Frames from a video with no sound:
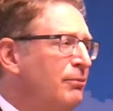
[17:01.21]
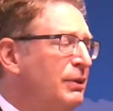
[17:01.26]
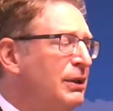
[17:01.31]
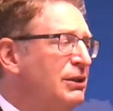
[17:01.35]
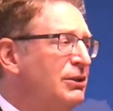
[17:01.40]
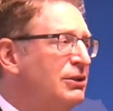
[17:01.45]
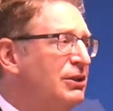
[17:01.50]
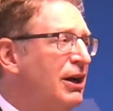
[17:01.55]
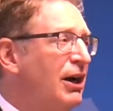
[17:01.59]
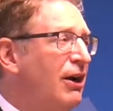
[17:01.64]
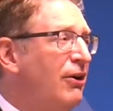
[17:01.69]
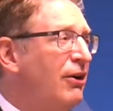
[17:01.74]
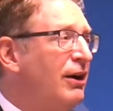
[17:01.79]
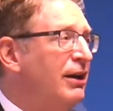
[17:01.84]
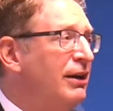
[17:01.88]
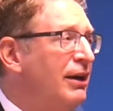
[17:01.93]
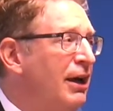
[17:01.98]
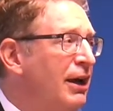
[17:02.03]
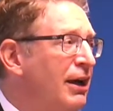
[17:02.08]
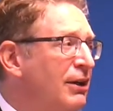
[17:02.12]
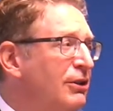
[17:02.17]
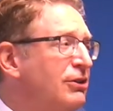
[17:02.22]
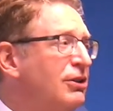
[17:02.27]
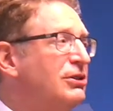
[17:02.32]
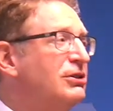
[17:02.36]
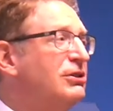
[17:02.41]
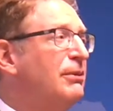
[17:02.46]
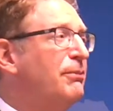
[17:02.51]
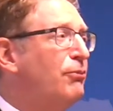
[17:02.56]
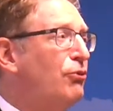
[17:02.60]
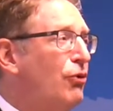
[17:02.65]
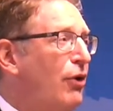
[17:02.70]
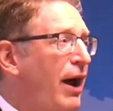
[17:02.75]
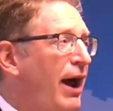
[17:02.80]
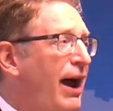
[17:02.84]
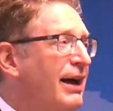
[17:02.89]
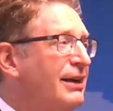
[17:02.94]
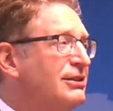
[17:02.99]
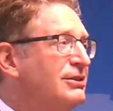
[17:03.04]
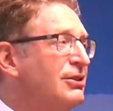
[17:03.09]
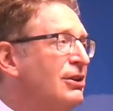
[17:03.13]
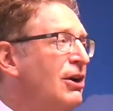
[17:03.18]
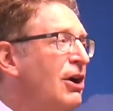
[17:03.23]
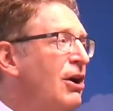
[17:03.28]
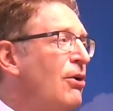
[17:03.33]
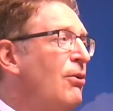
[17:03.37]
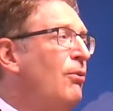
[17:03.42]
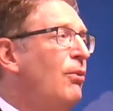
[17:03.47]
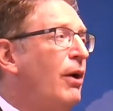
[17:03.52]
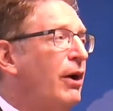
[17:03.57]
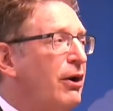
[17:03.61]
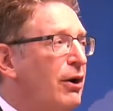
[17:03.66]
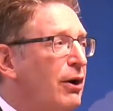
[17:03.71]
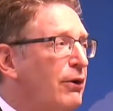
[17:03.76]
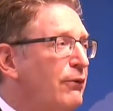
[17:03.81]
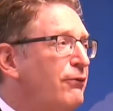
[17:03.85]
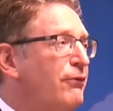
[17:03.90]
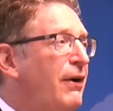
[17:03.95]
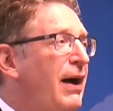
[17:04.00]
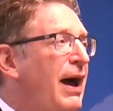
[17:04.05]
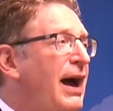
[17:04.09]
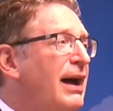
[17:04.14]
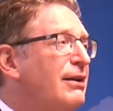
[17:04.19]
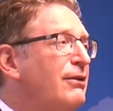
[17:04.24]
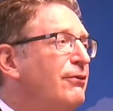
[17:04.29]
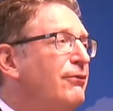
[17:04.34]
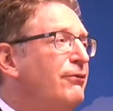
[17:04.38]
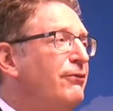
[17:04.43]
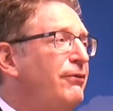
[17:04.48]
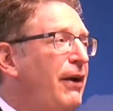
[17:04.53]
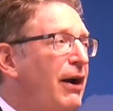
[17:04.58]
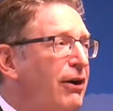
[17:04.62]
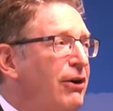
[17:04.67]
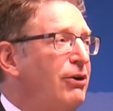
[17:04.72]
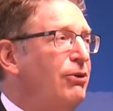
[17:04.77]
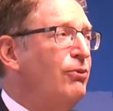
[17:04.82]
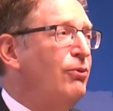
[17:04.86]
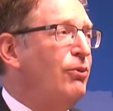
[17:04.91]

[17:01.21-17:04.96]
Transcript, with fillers: military to suppress what are in fact very